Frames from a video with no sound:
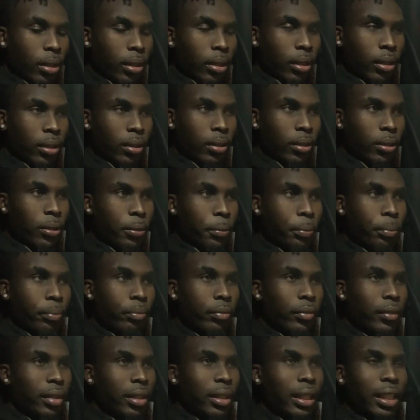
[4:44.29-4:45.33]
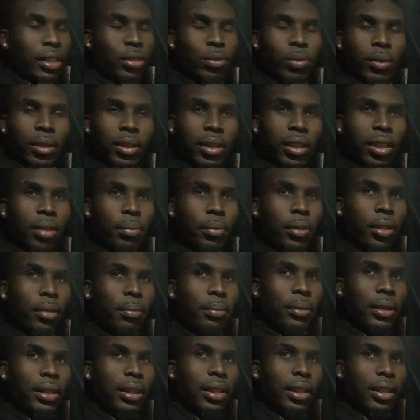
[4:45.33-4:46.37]
And that's one thing about
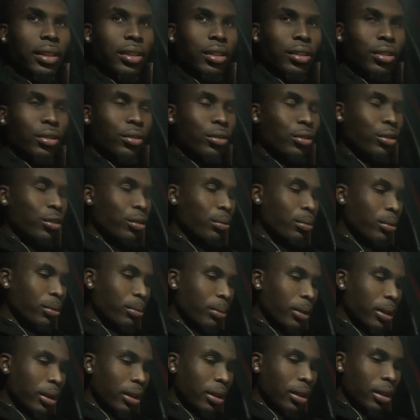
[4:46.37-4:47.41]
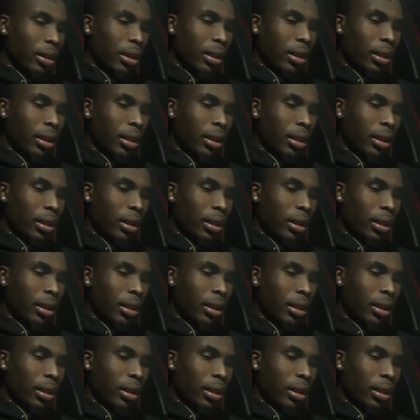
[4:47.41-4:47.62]
me as a YouTuber, man.